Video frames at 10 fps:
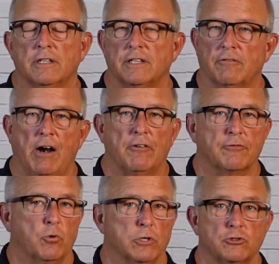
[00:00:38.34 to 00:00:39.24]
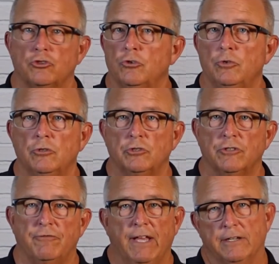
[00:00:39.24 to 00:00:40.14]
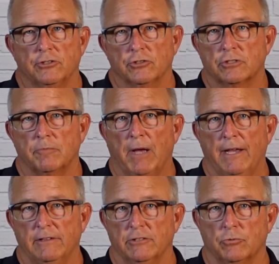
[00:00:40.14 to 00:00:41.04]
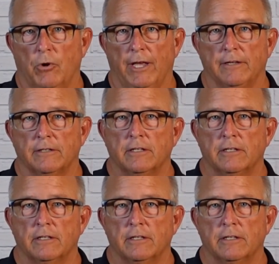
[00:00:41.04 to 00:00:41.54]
There are, of course, 2 huge advantages to buying this way.